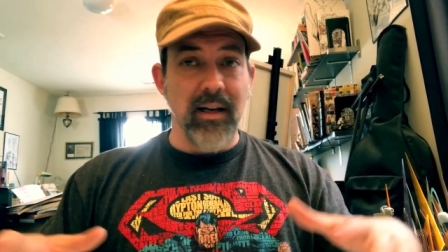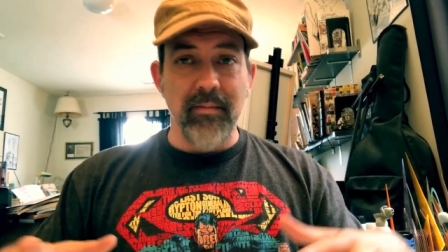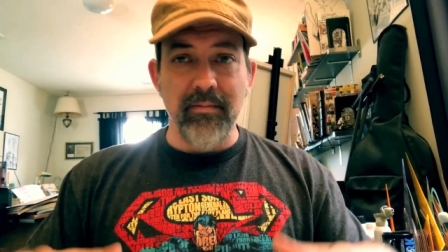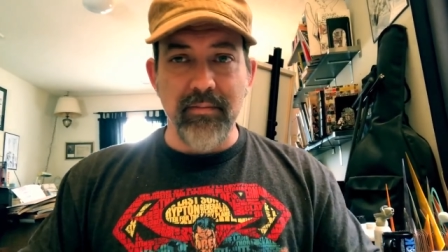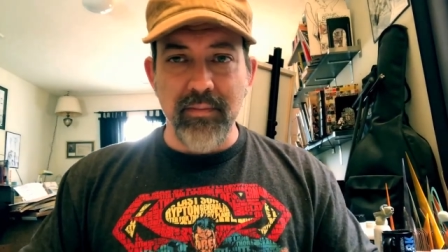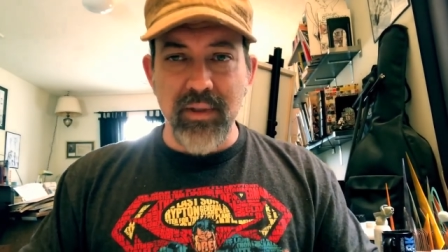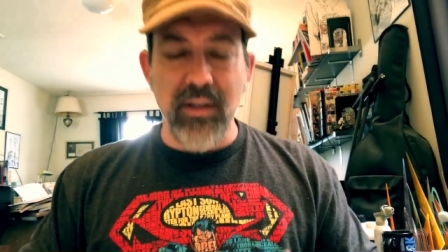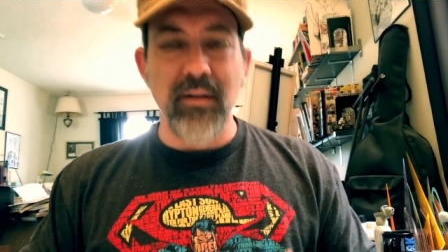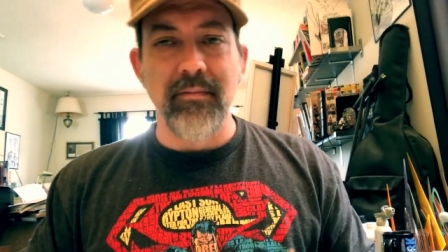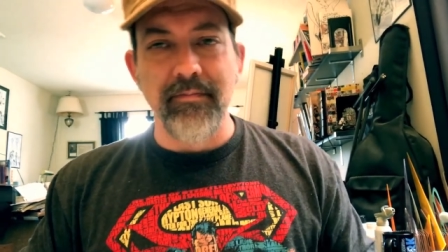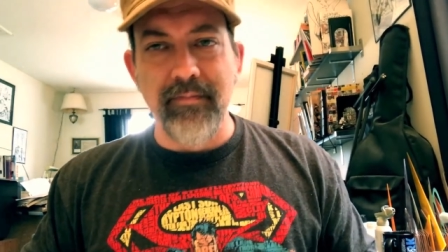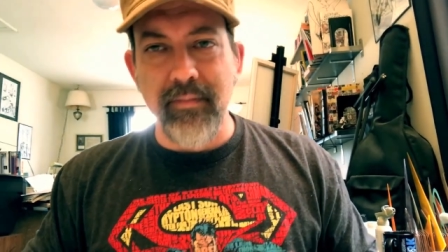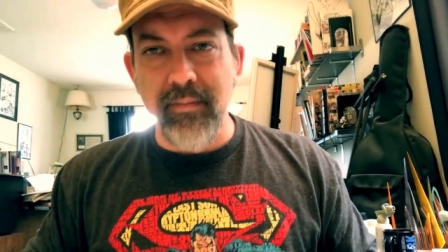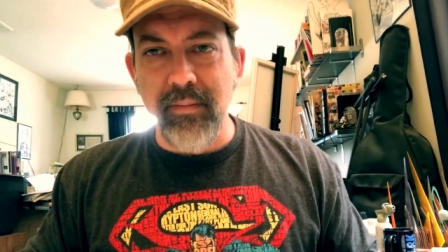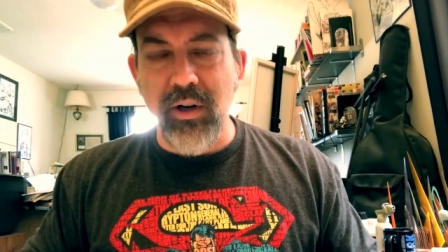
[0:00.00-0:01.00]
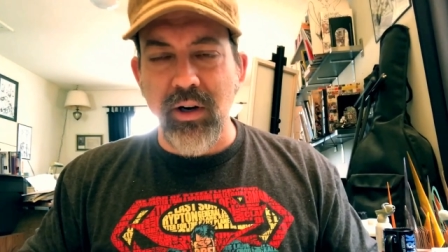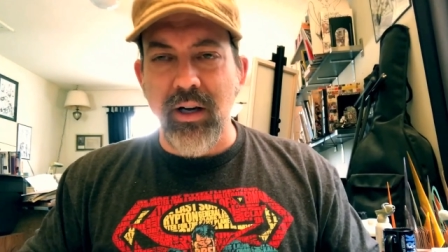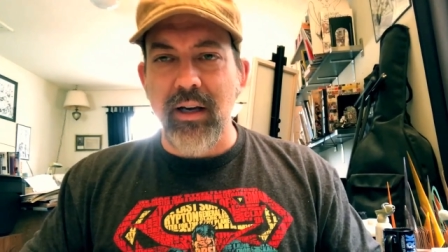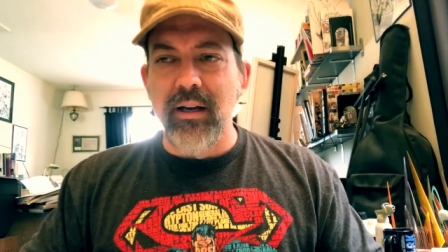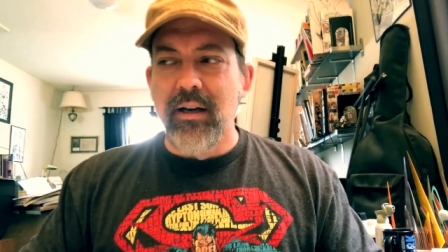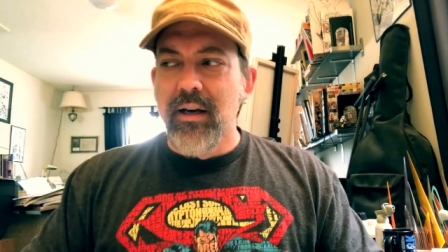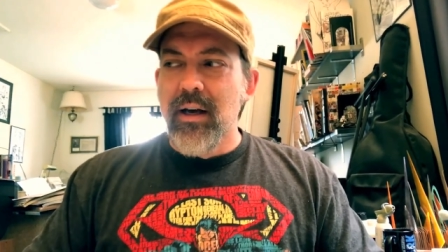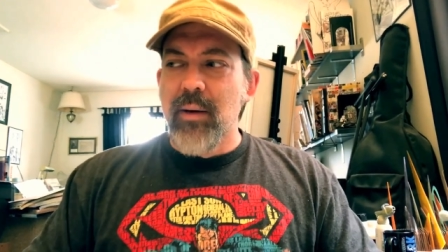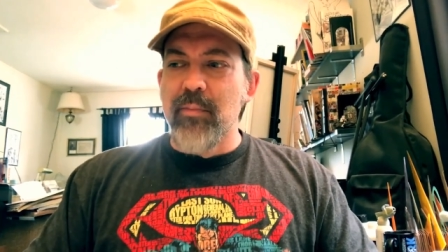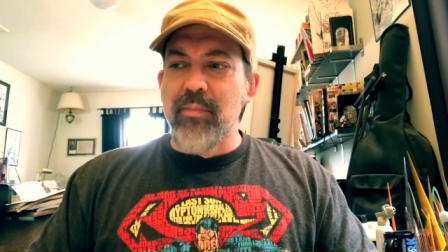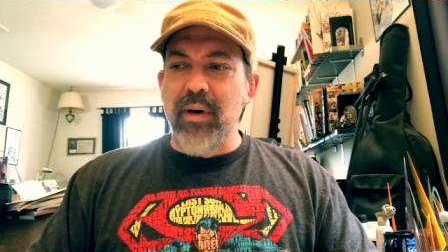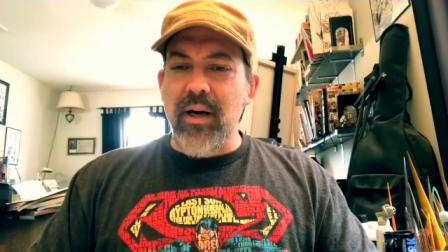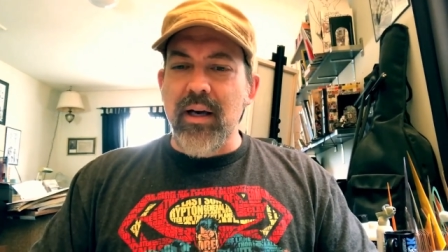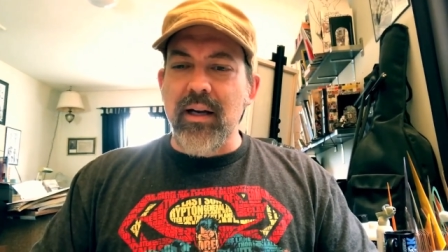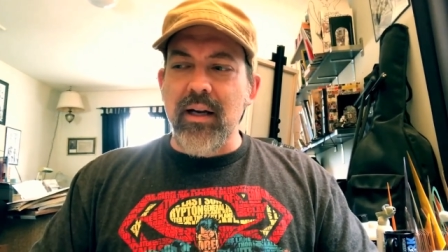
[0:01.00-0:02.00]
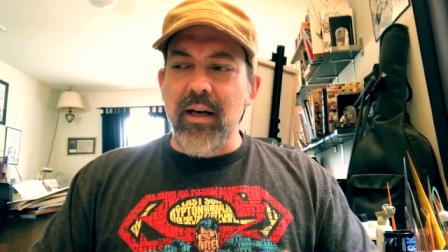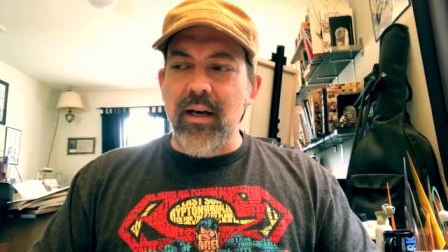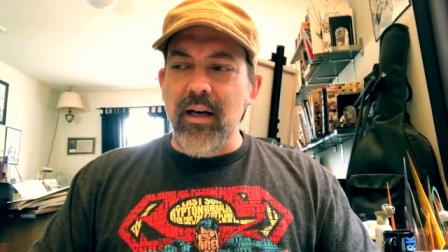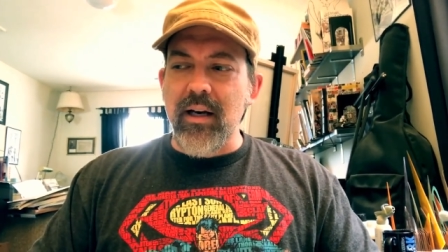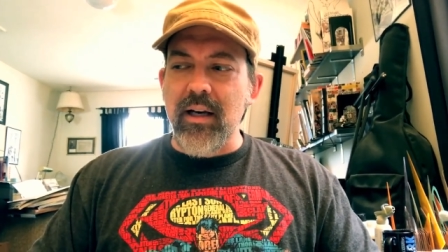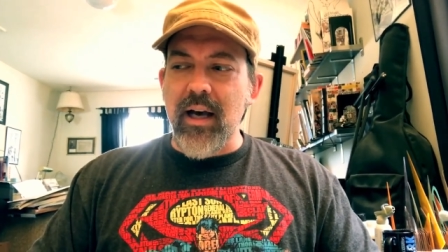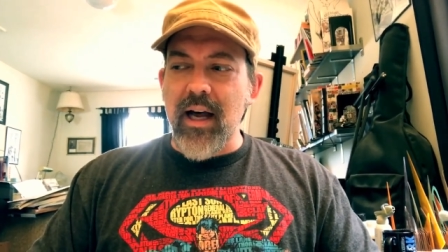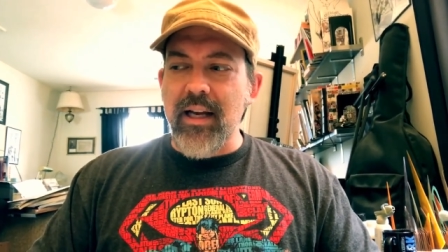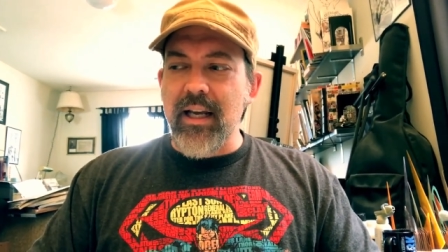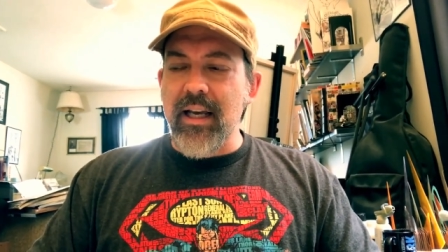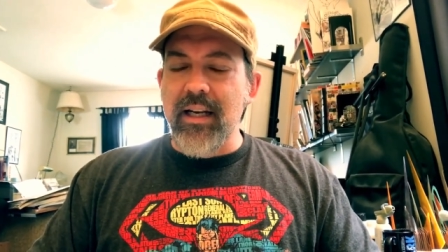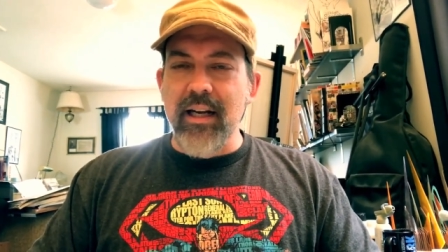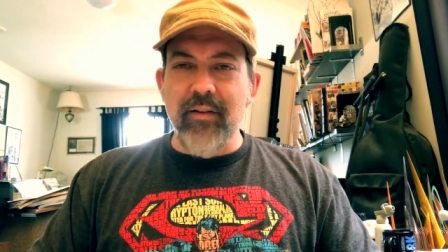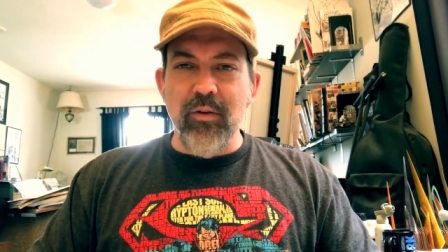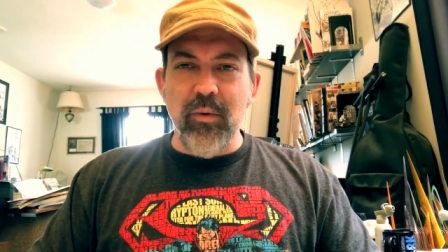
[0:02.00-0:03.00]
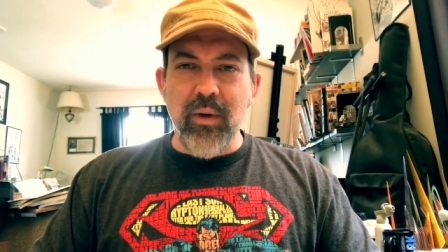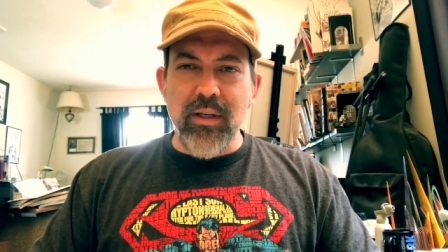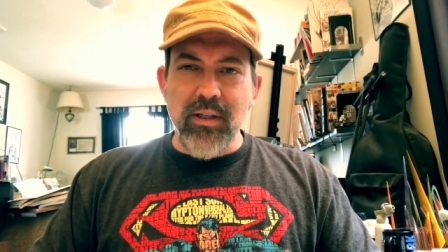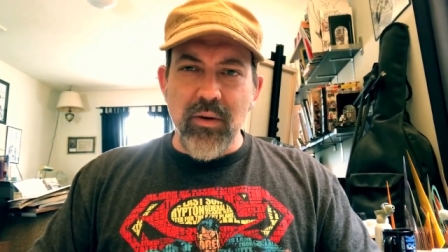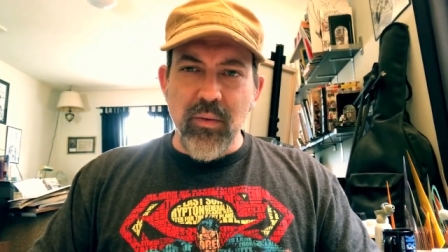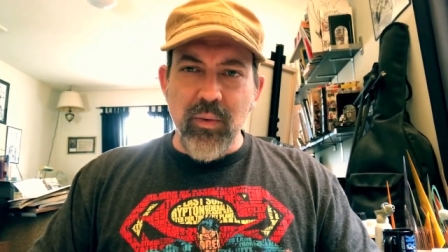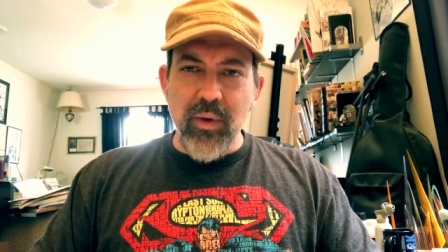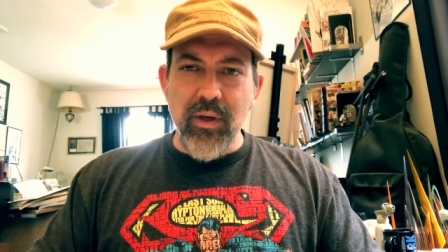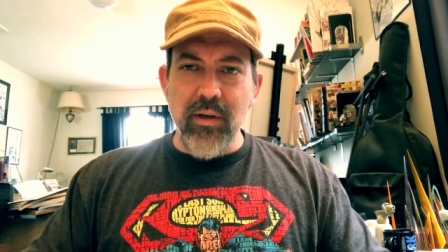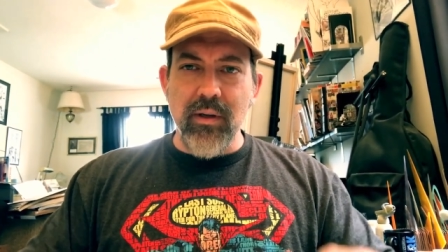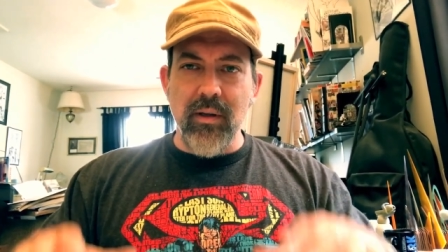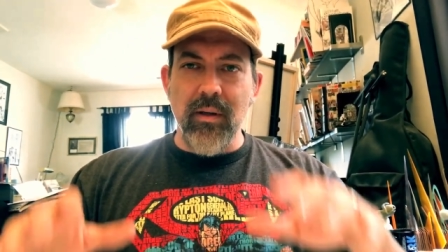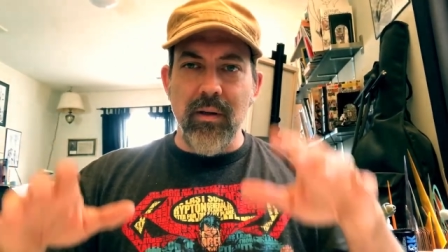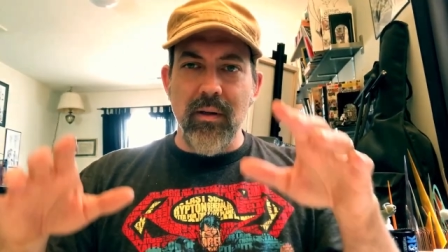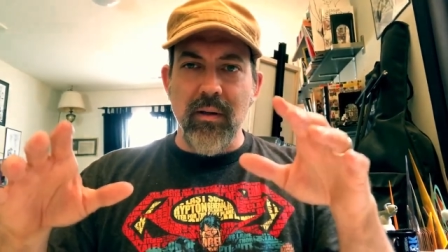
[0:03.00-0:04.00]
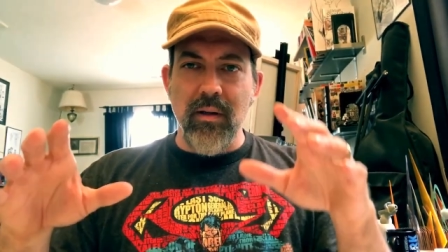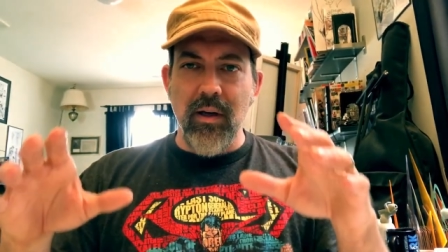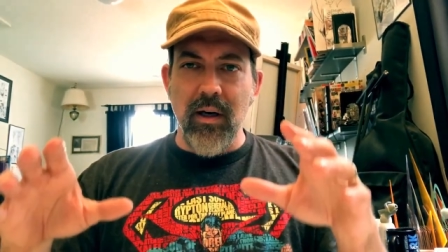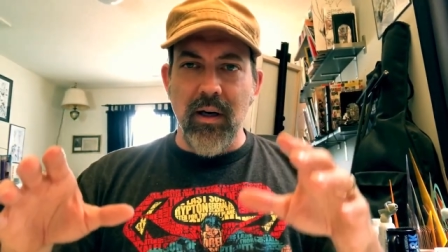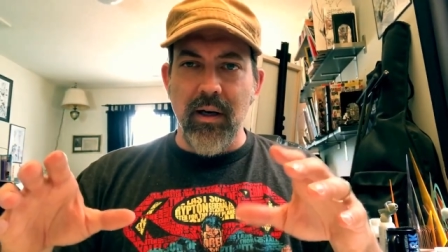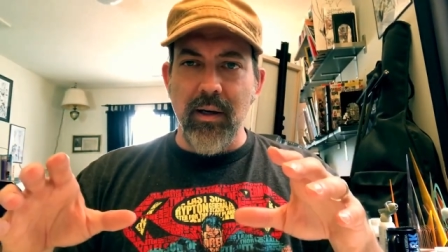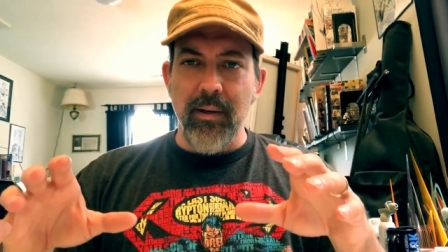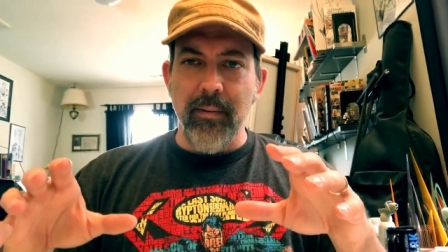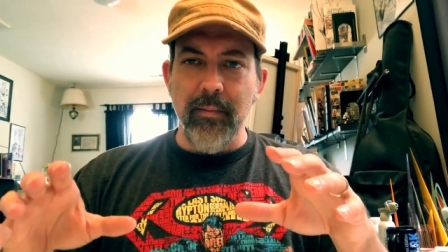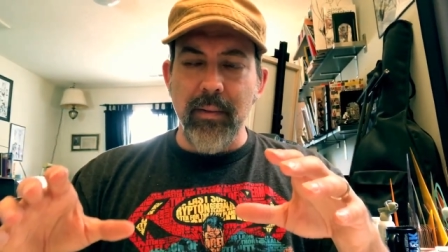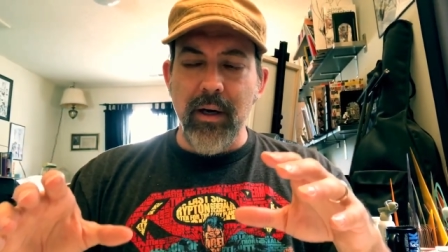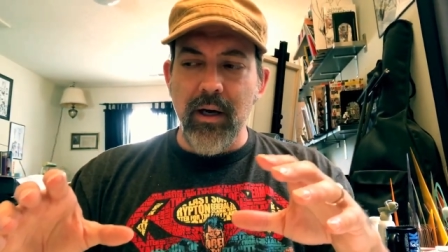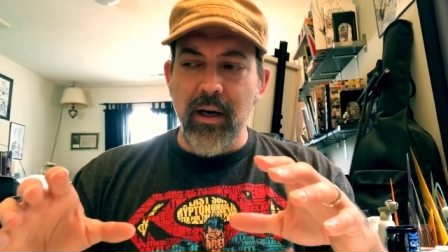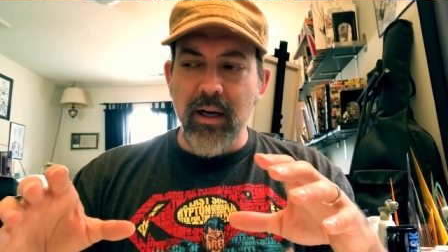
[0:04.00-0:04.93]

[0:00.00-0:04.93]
I'm still learning, but uh, I, it never was a real um,